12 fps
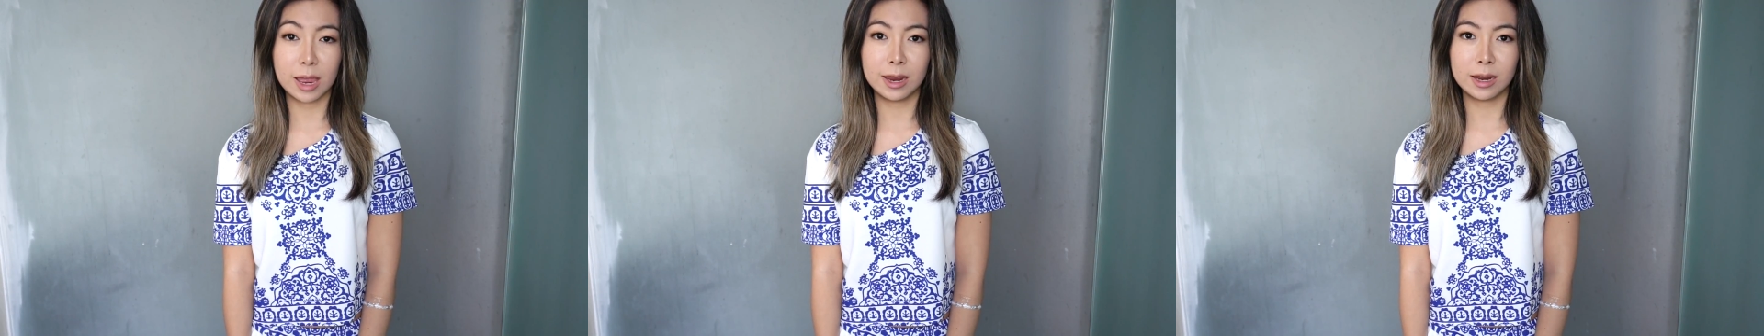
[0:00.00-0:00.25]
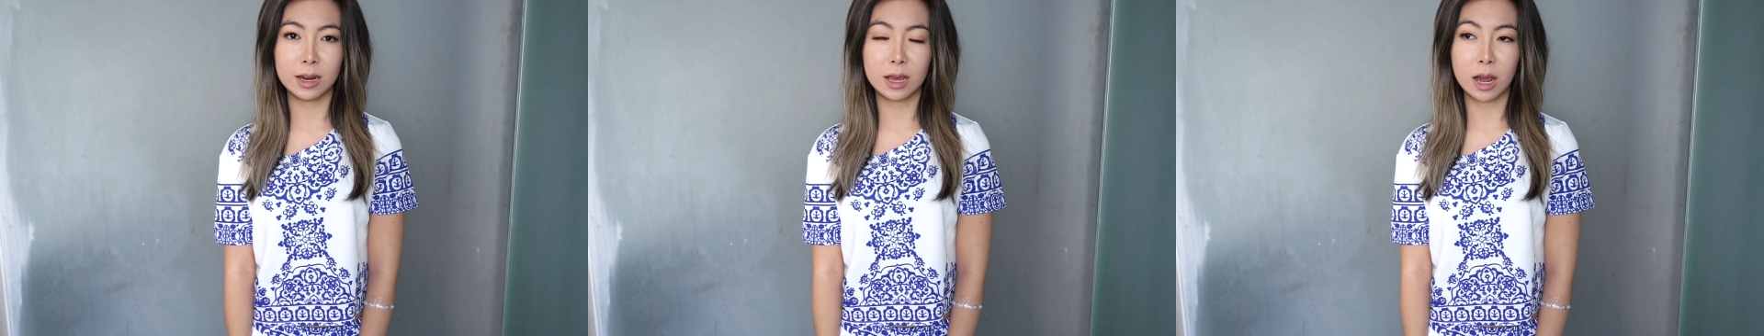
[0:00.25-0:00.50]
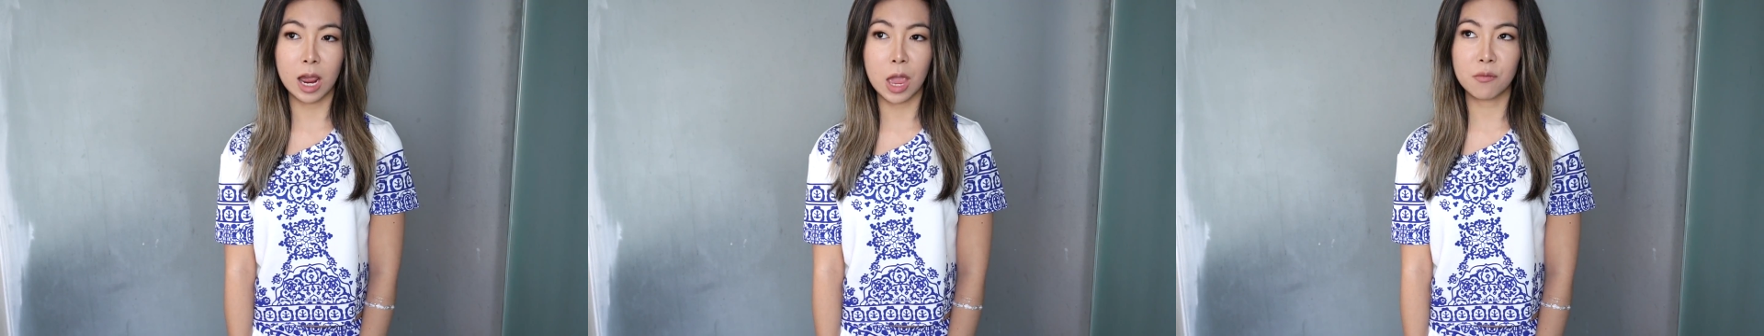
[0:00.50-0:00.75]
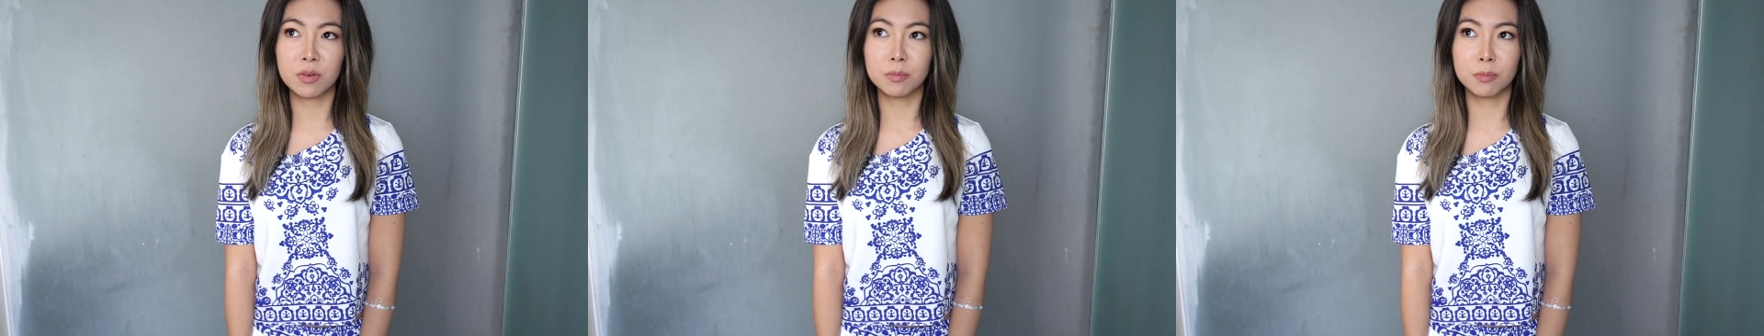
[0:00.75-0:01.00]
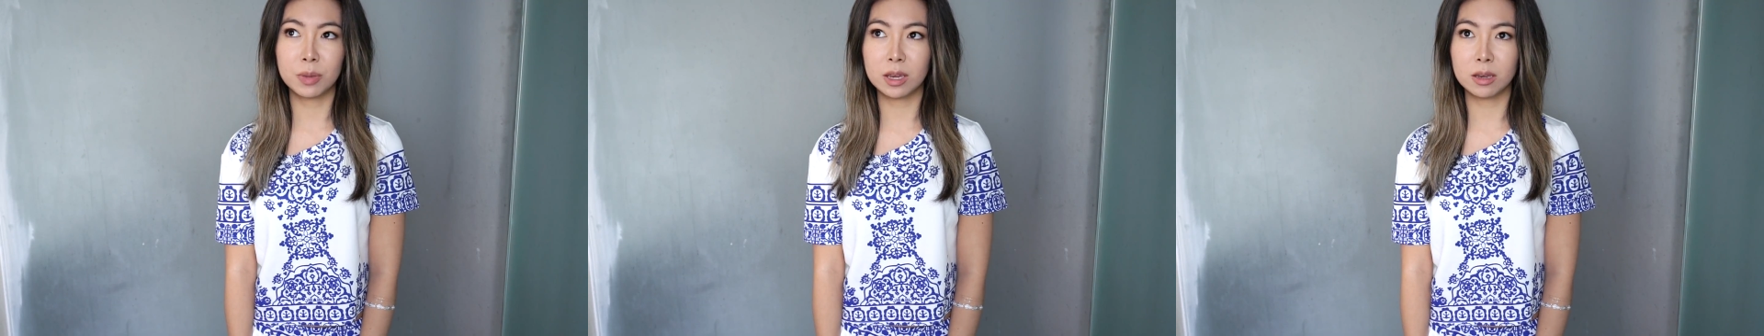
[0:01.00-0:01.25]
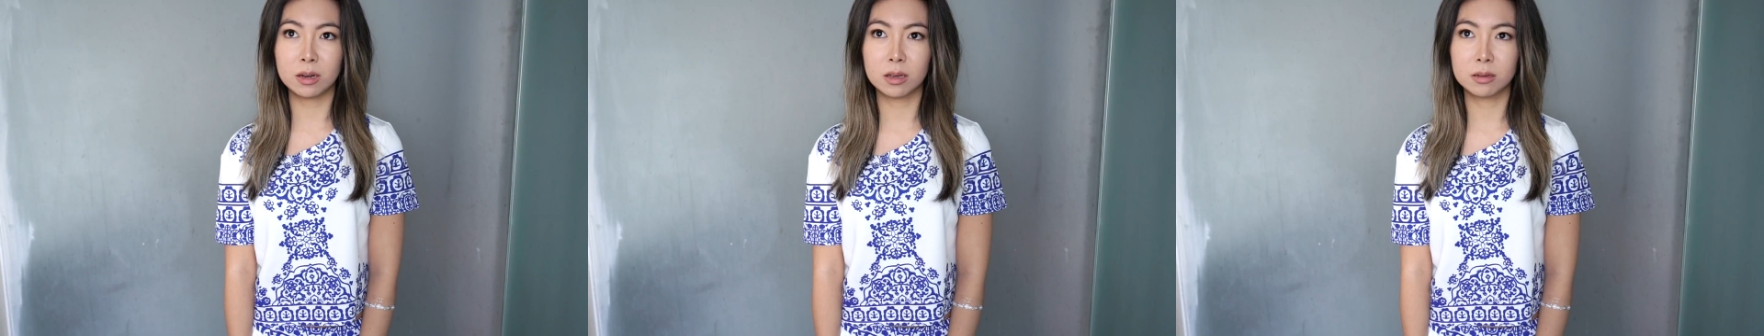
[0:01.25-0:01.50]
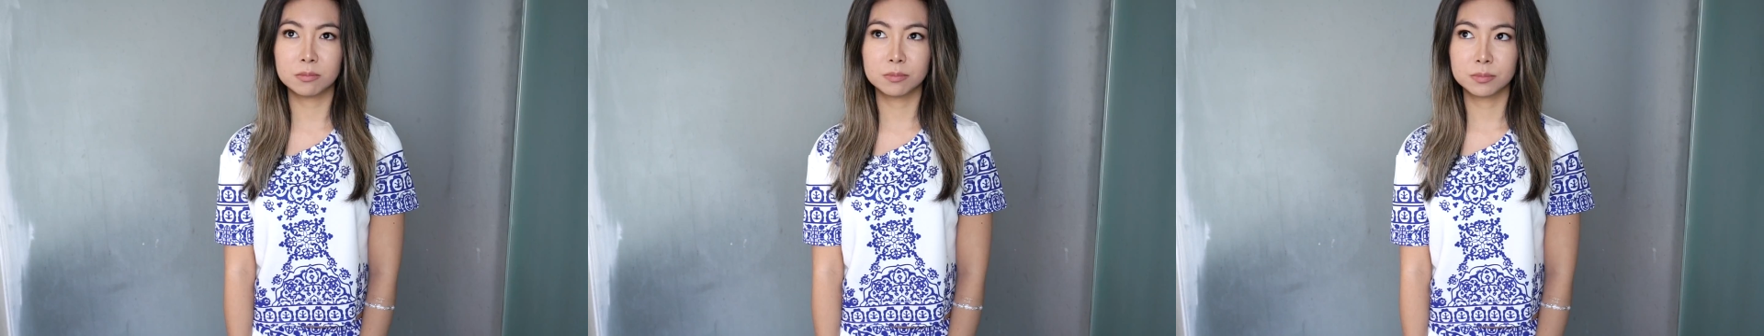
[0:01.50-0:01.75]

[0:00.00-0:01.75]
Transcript: and I haven't been